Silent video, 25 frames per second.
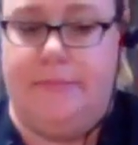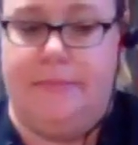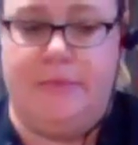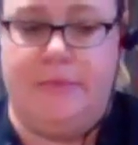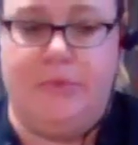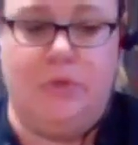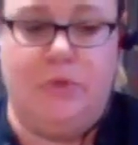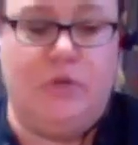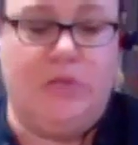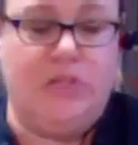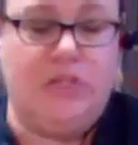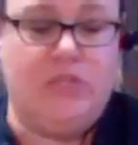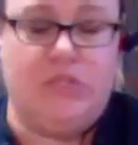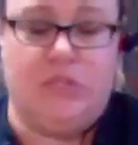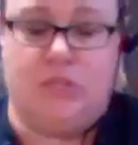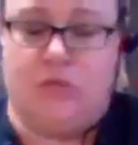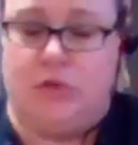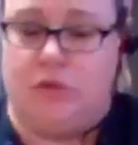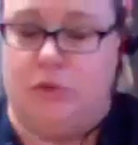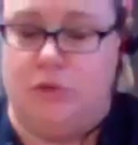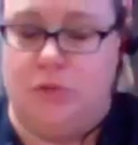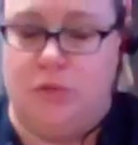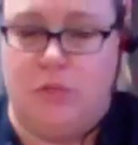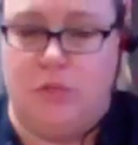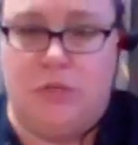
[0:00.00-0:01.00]
You can
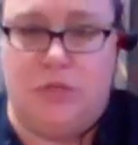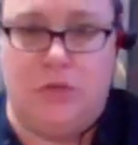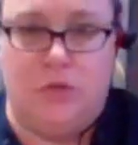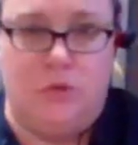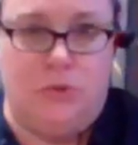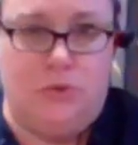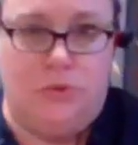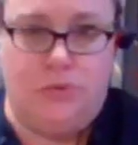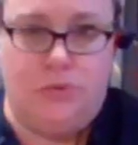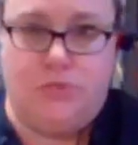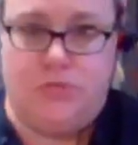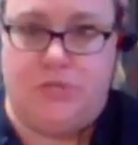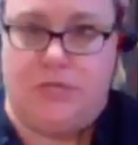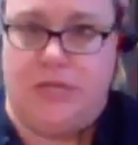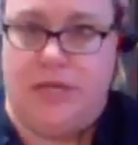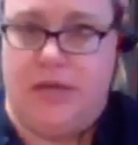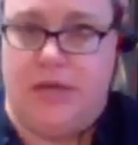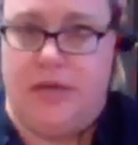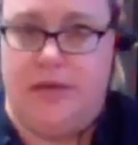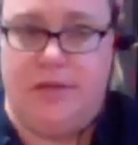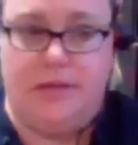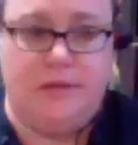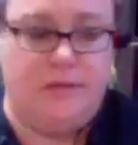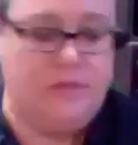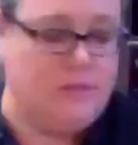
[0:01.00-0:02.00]
certainly use a
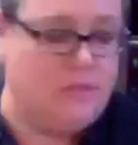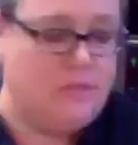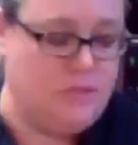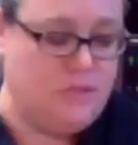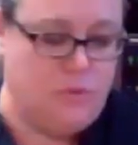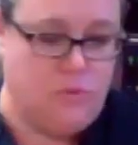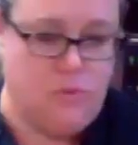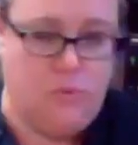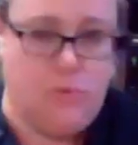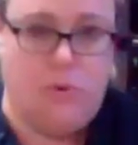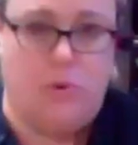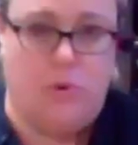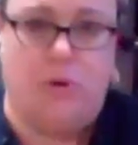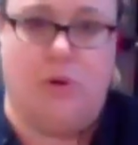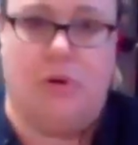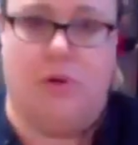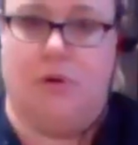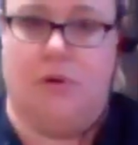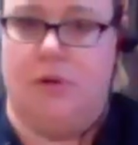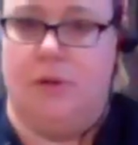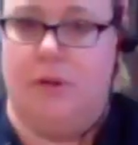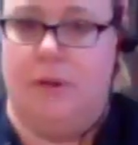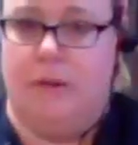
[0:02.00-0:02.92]
Ken's or